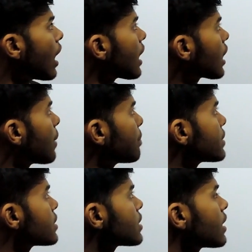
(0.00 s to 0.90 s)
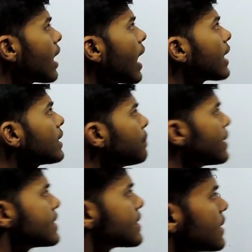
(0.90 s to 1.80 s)
a compass and a
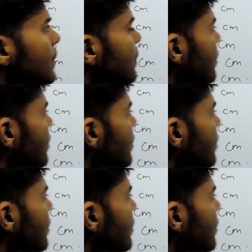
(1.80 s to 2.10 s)
pencil.